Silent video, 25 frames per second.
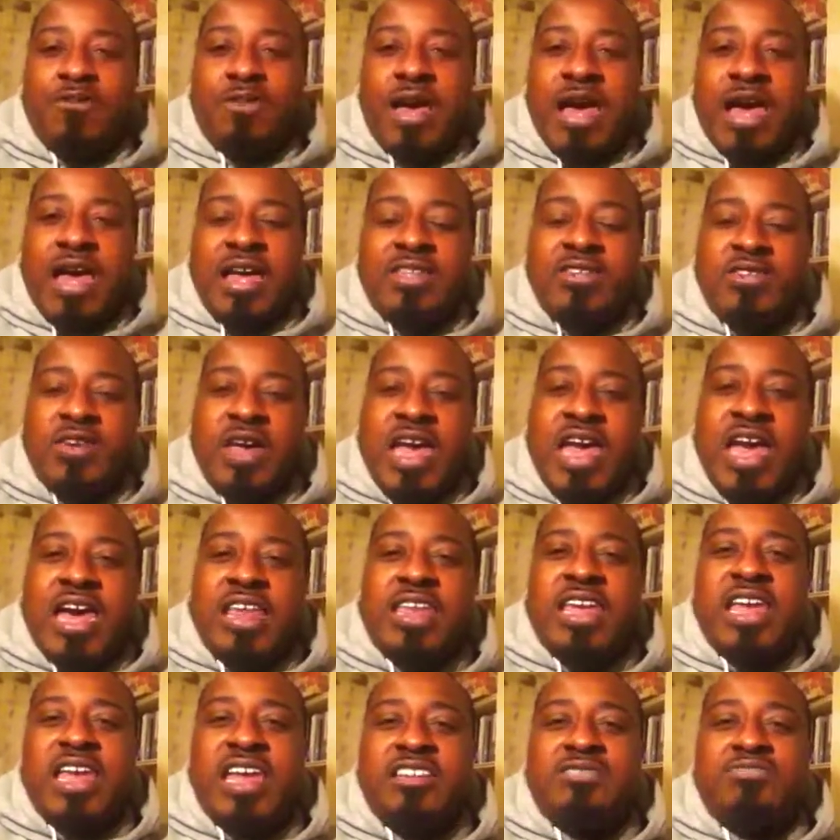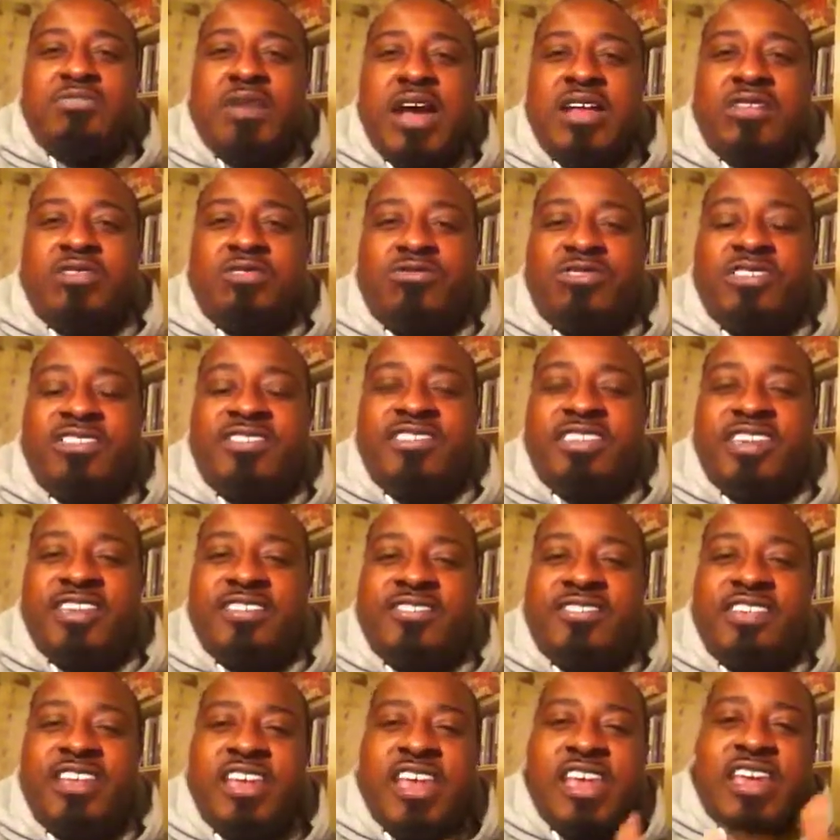5. You had the Xbox
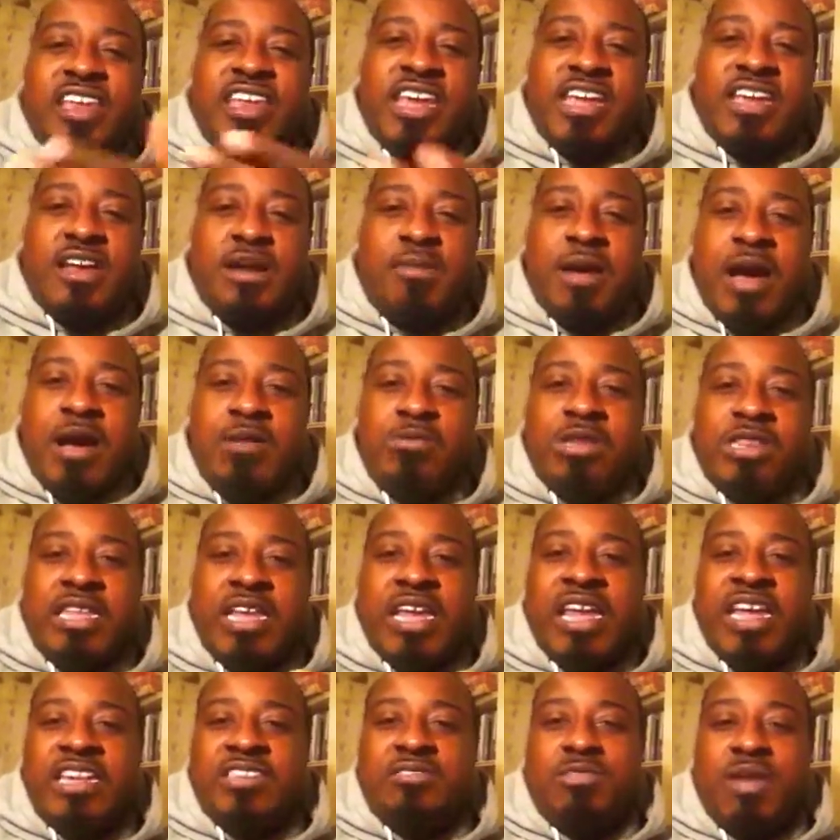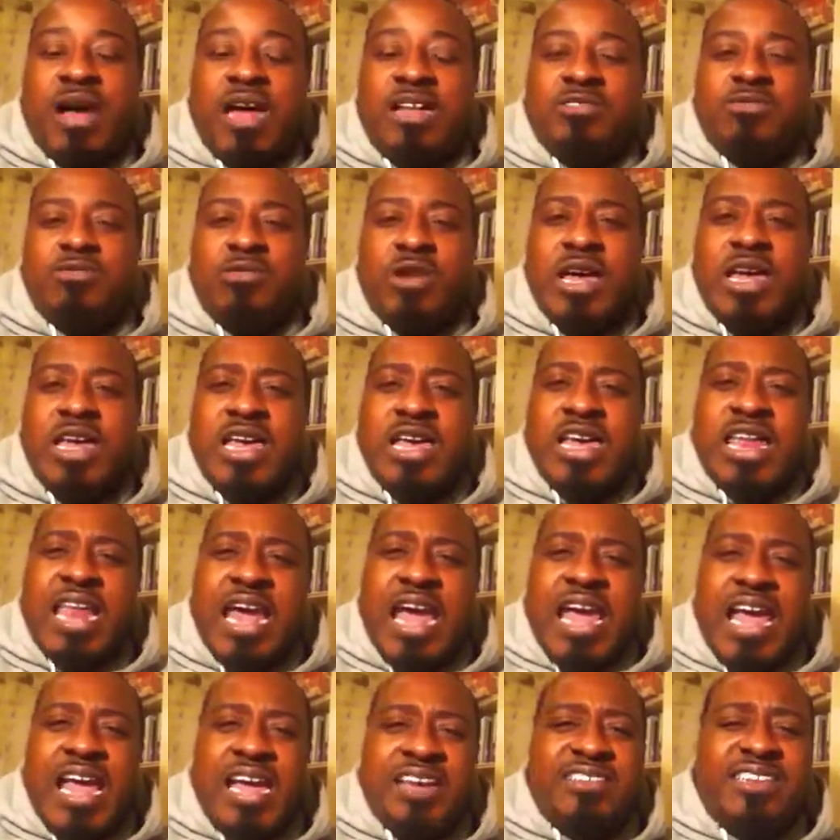360, they come out with the Xbox One. And
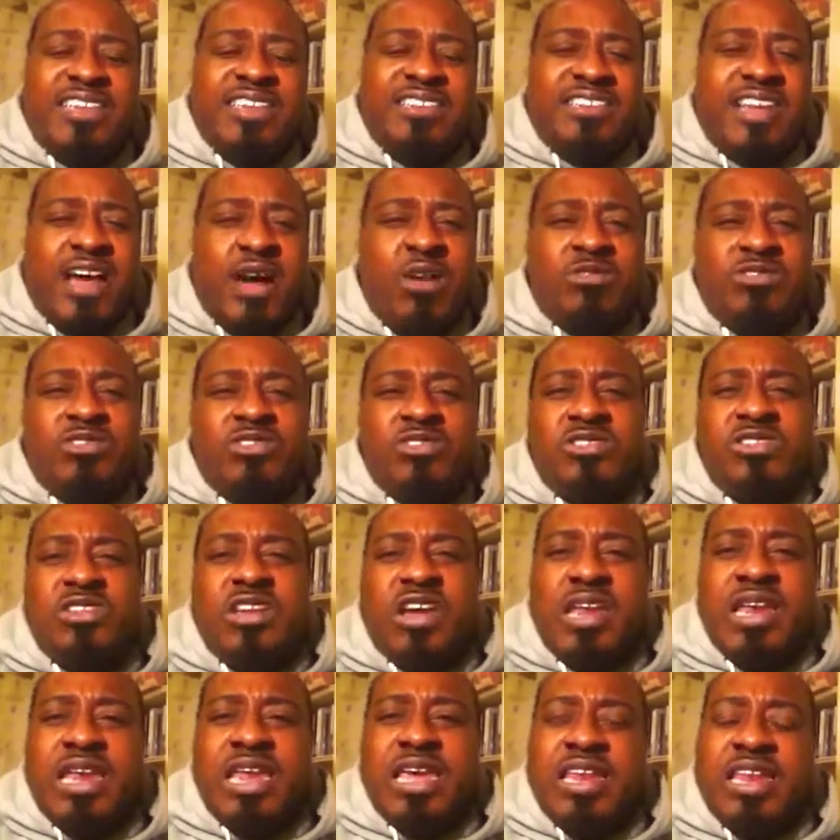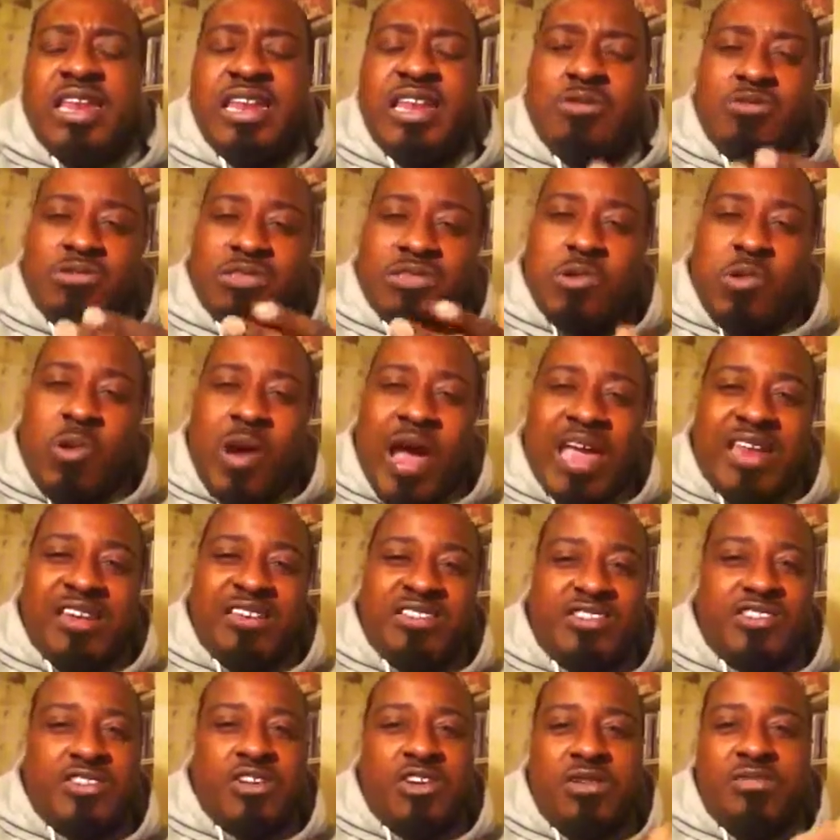I actually talked to a young lady and it was quite
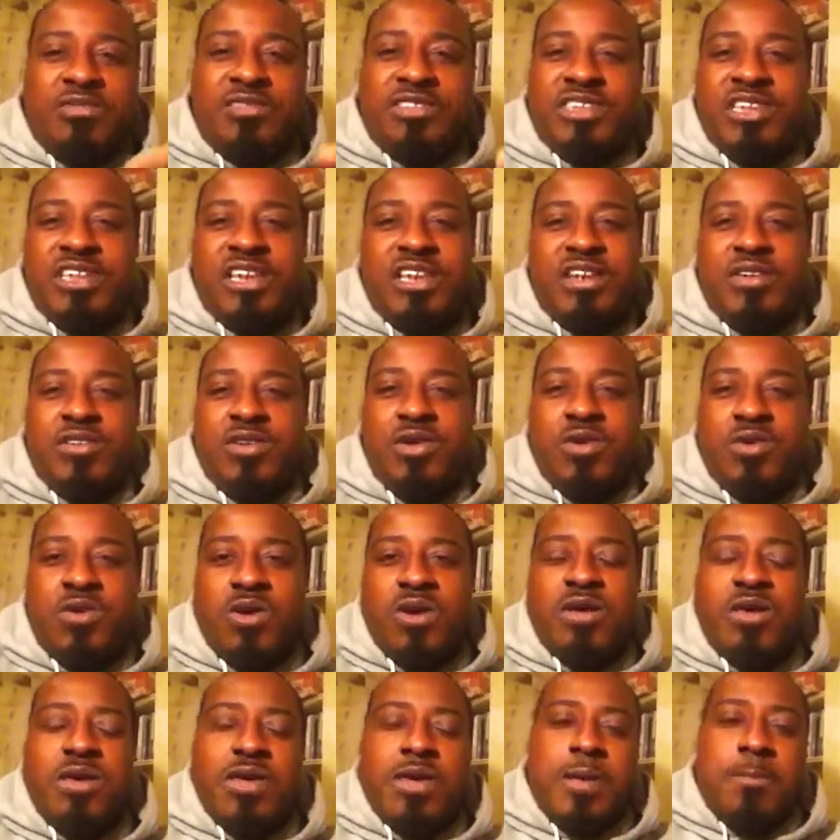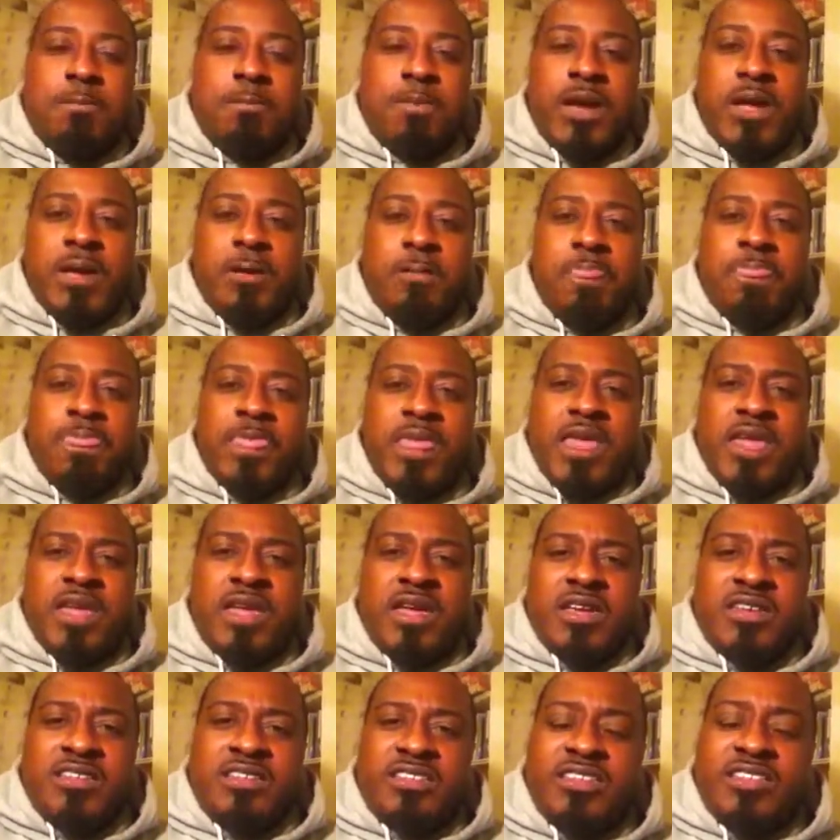disturbing. She didn't know it, but
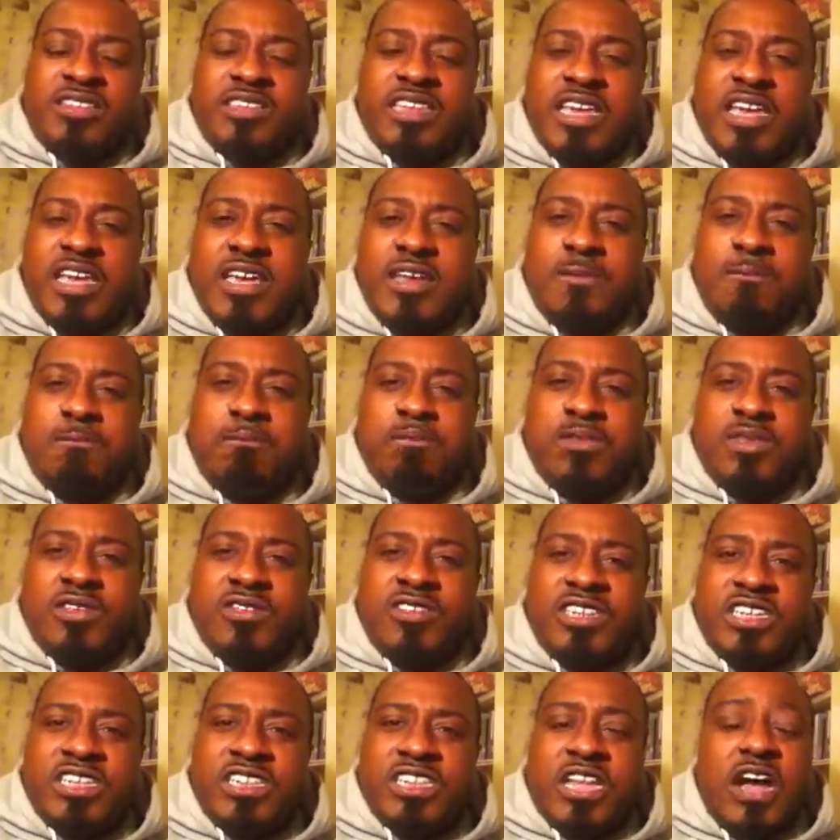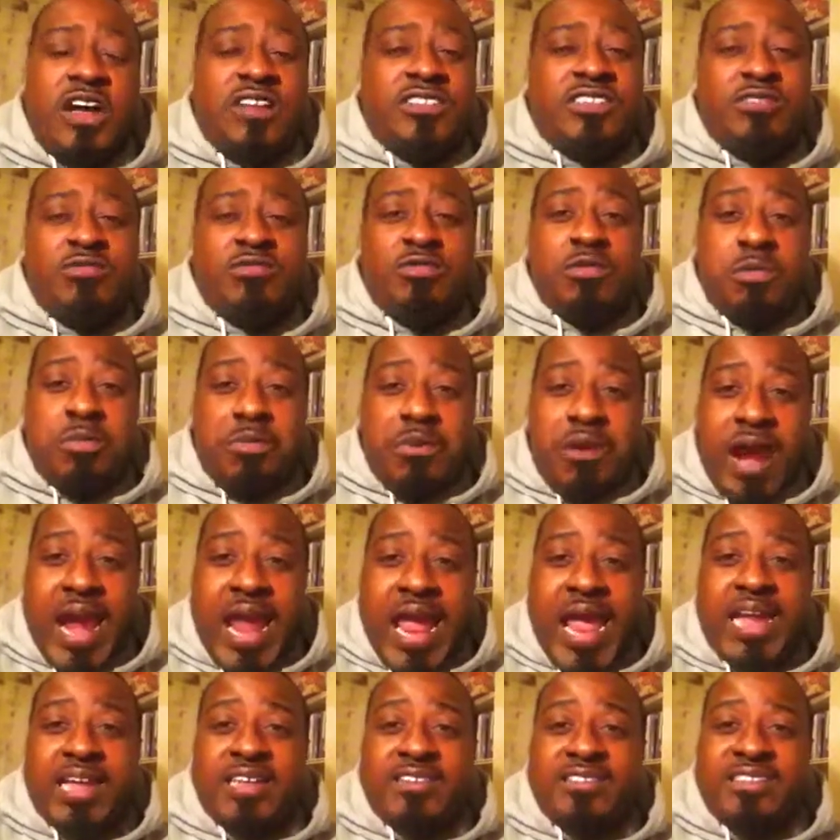she said she thought she was
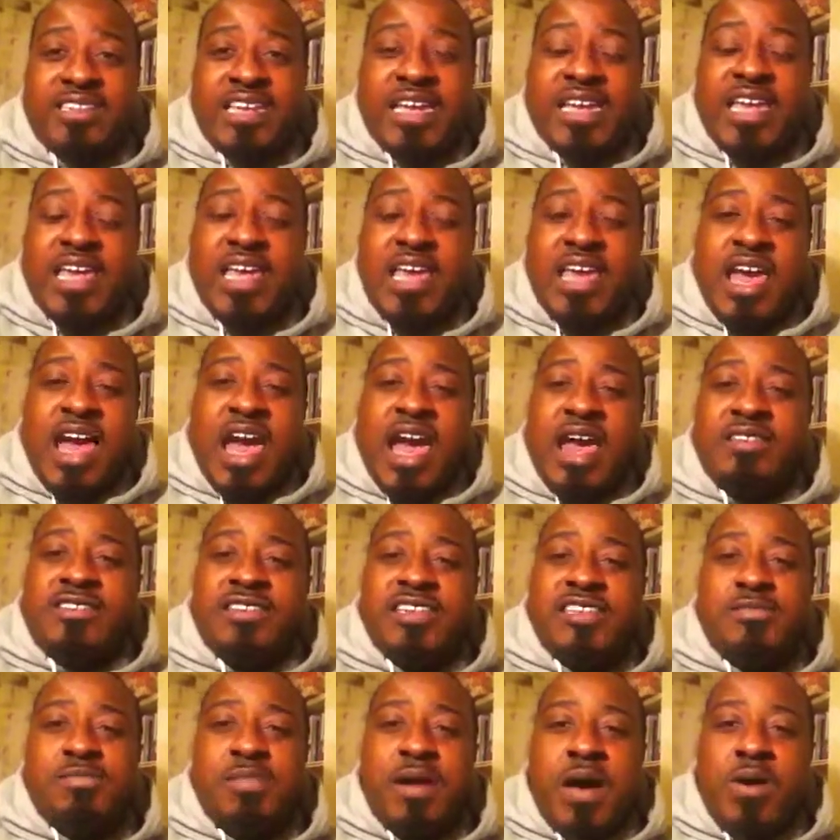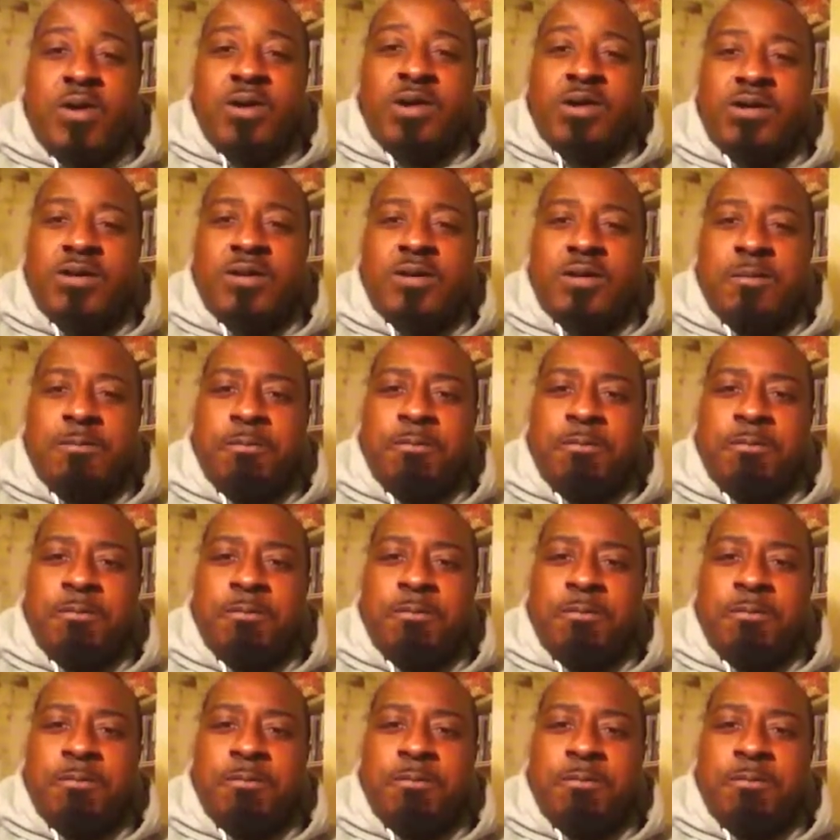bragging, saying, I just bought a